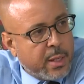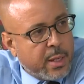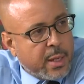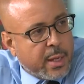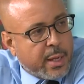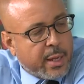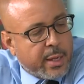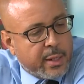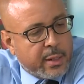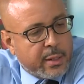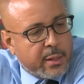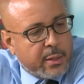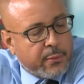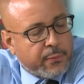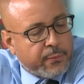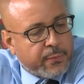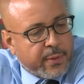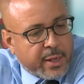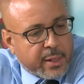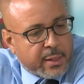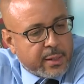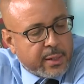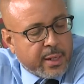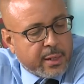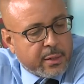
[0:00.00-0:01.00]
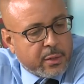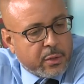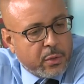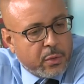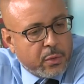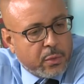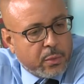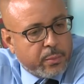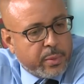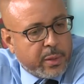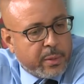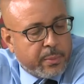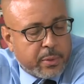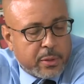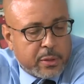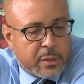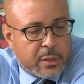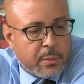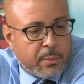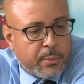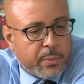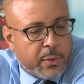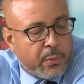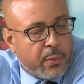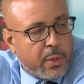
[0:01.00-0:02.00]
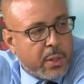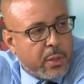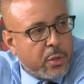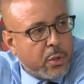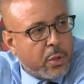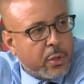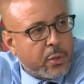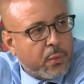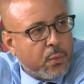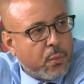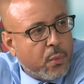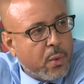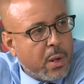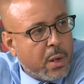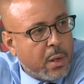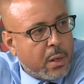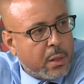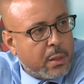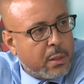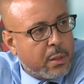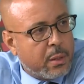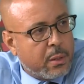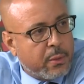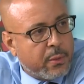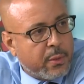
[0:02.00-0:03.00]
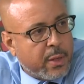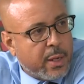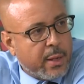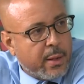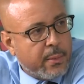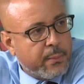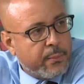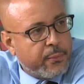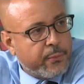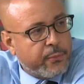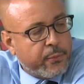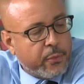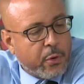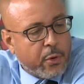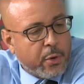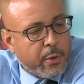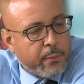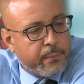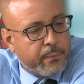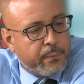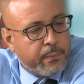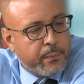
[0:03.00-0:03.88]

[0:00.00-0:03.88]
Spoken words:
and the fact that people simply will not work for